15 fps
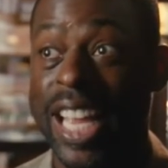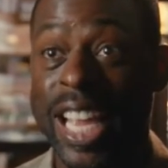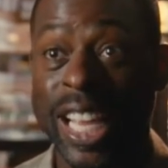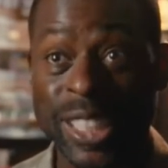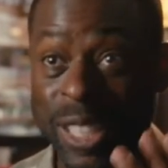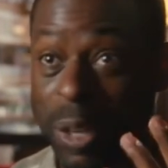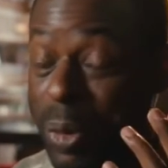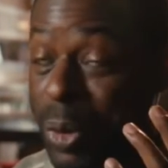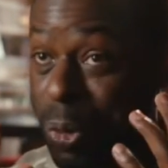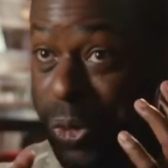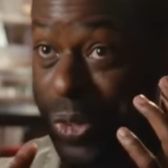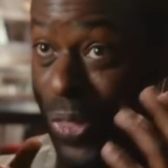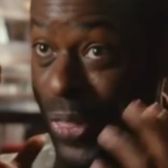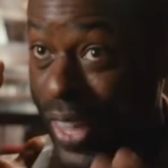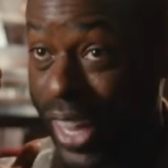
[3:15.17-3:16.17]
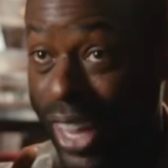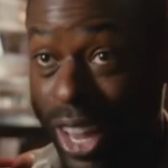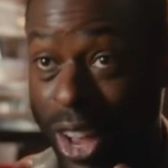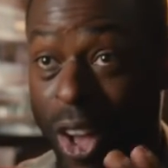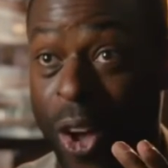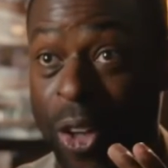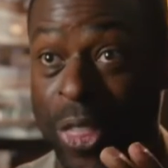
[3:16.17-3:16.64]
It's someone who's
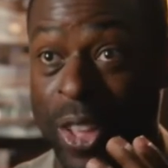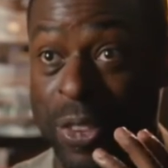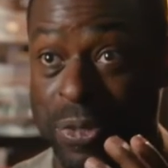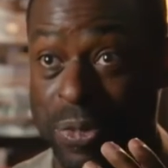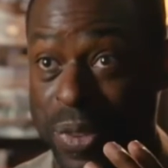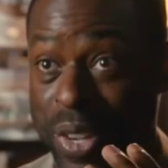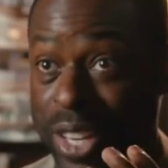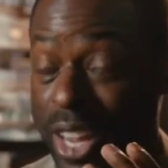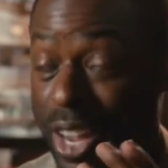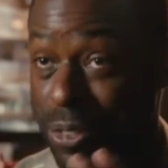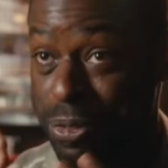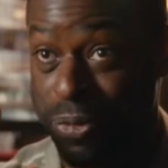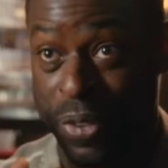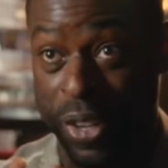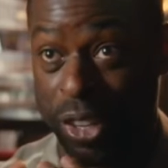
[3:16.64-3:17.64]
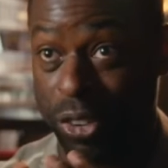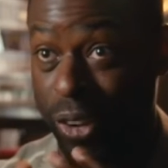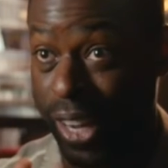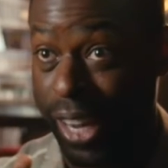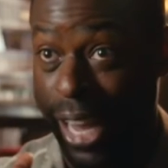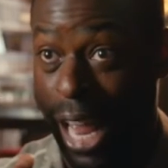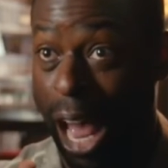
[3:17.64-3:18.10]
thinking on their feet and
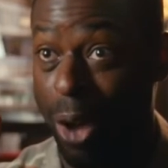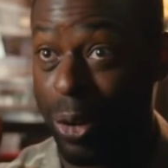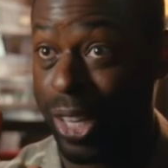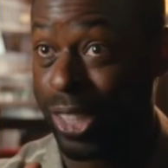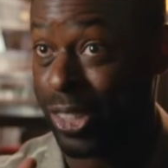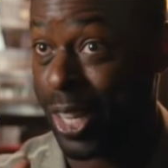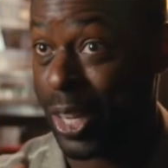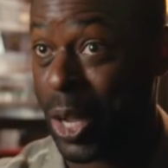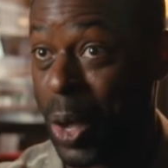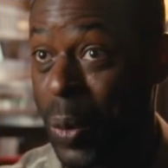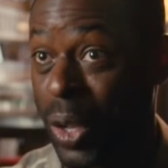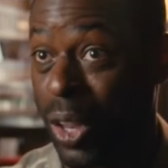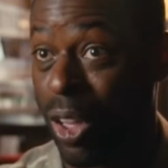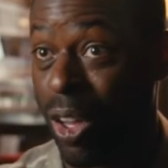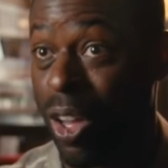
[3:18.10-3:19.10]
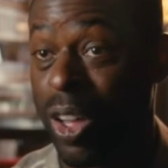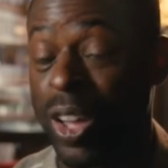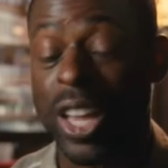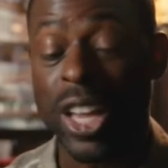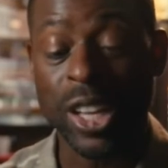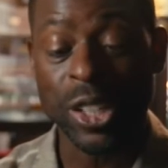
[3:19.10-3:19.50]
figuring it out as they go along.